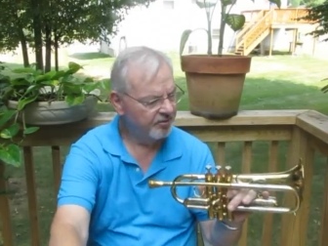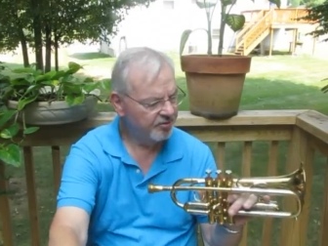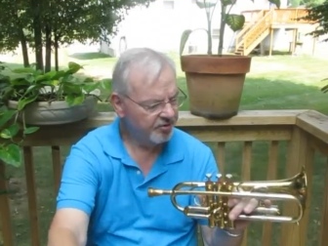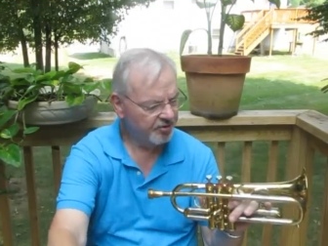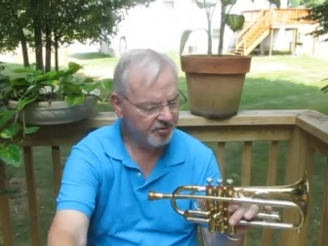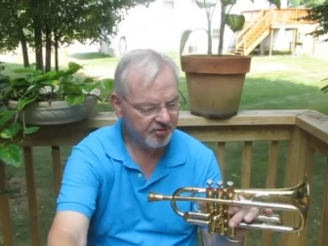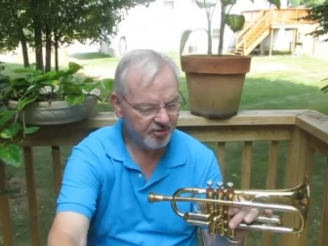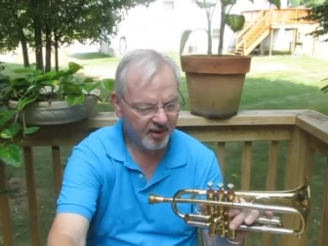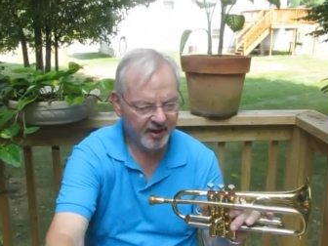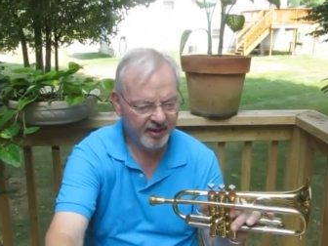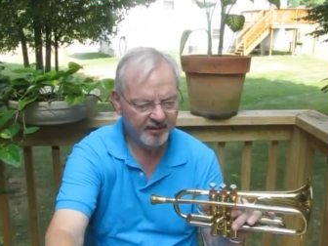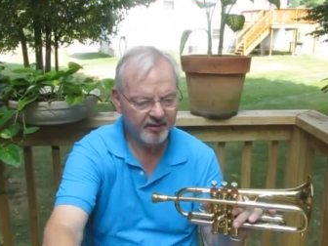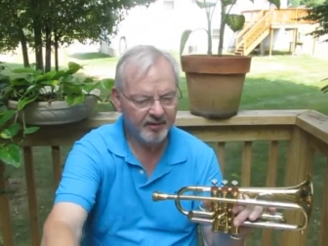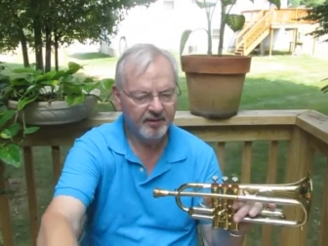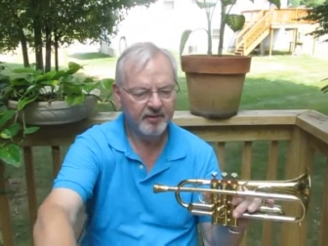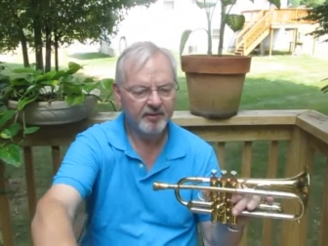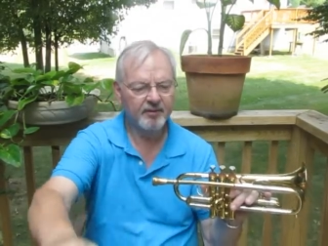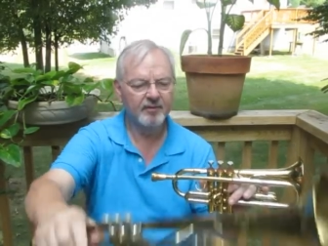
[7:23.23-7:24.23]
just like
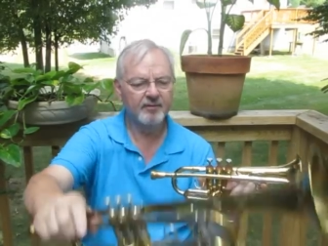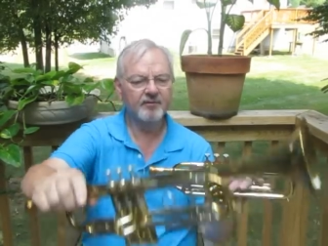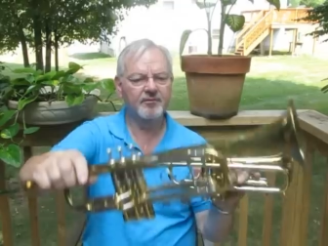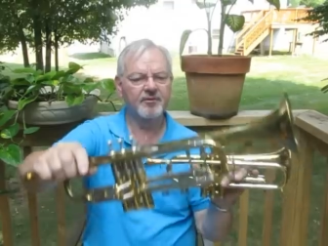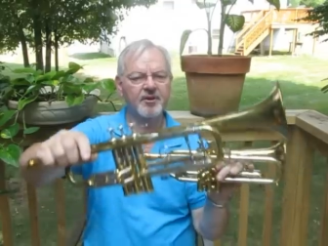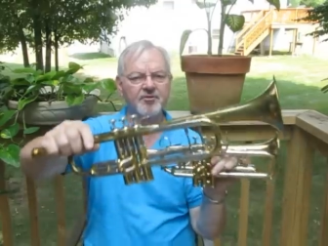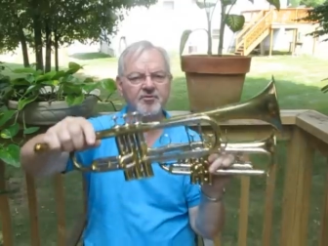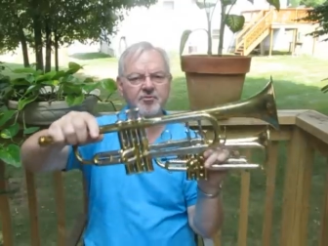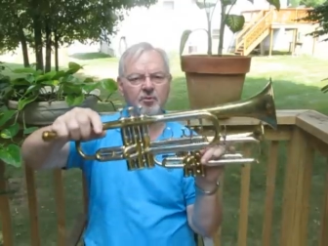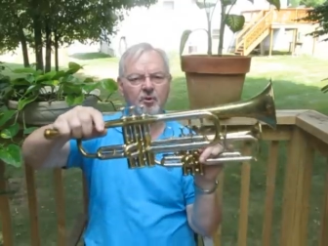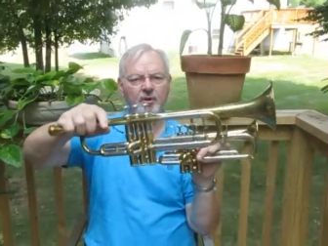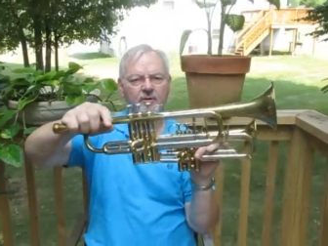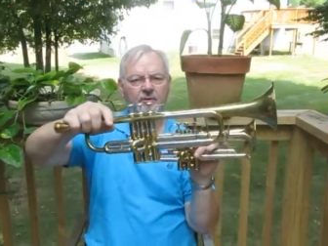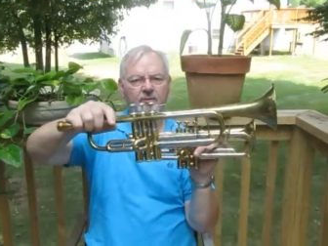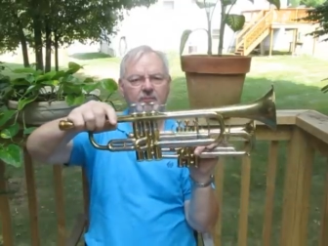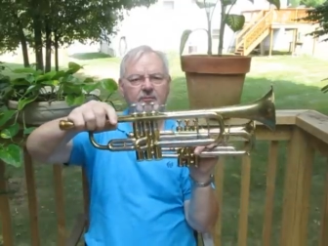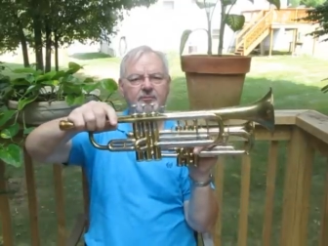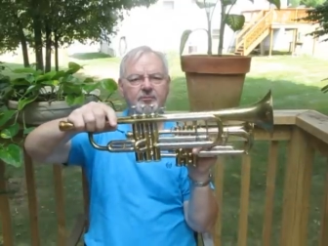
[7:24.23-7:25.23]
this one,
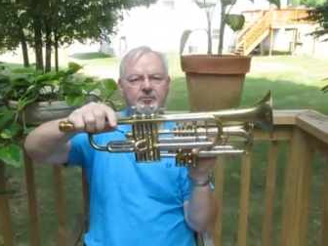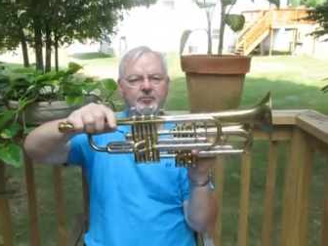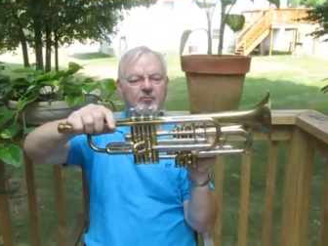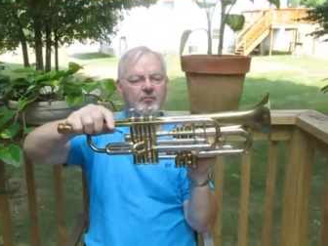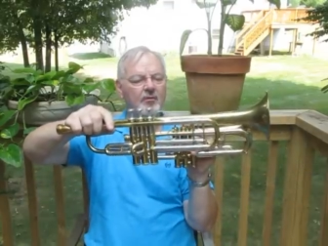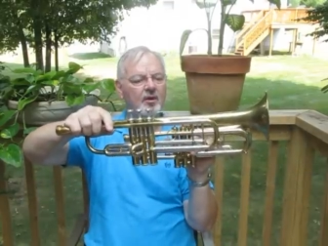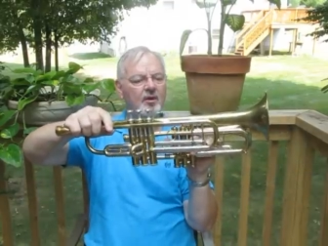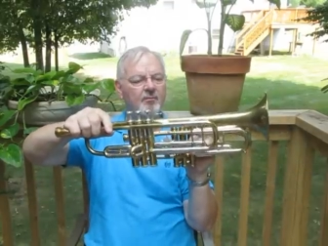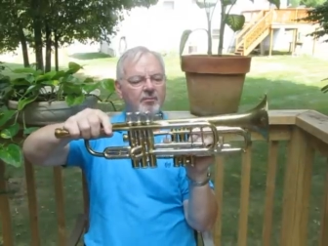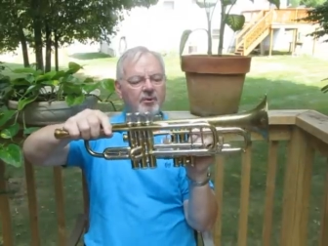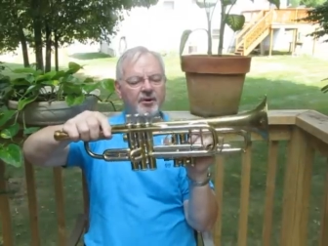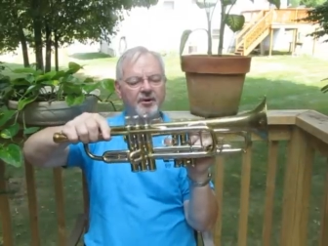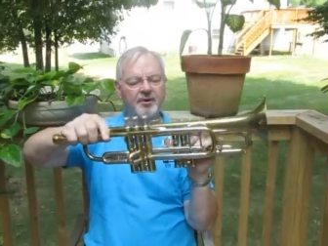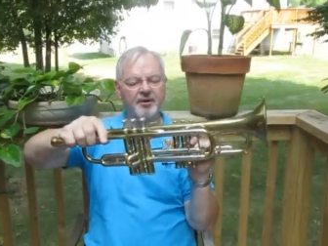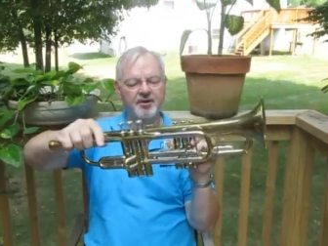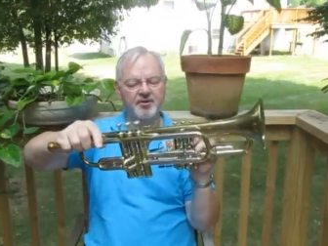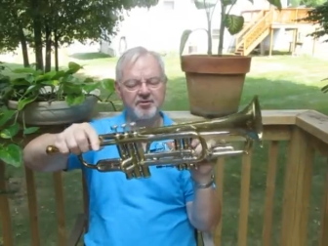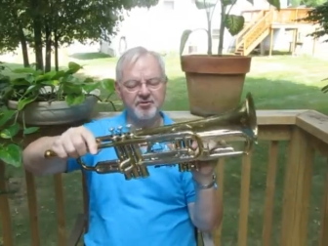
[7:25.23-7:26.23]
but
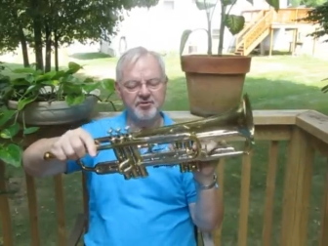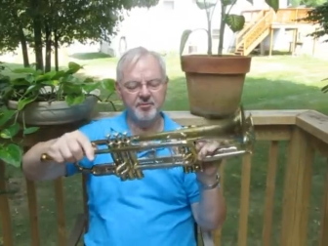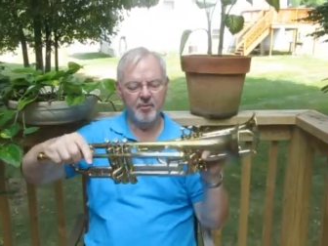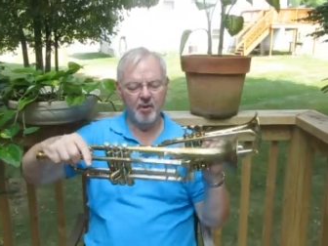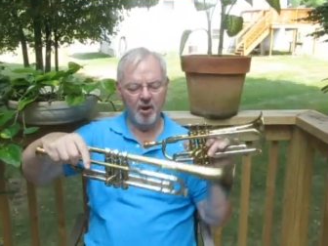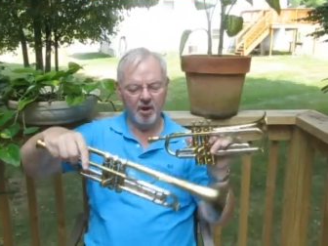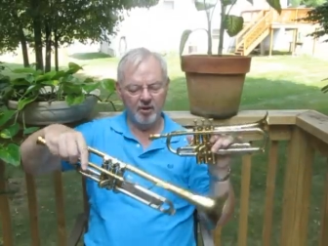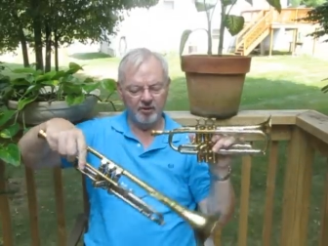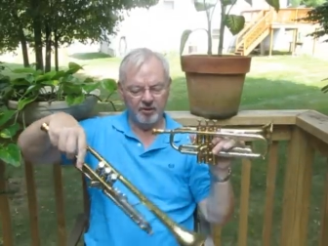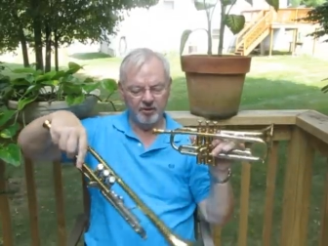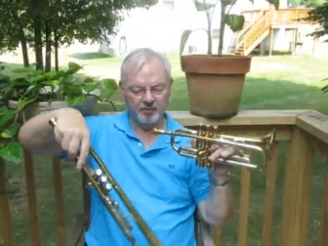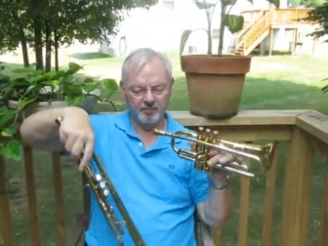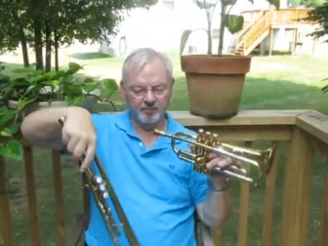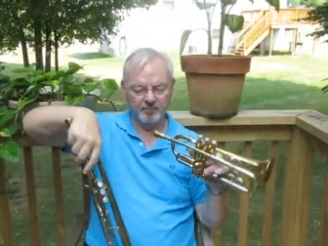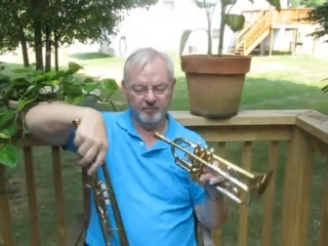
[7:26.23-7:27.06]
it is smaller.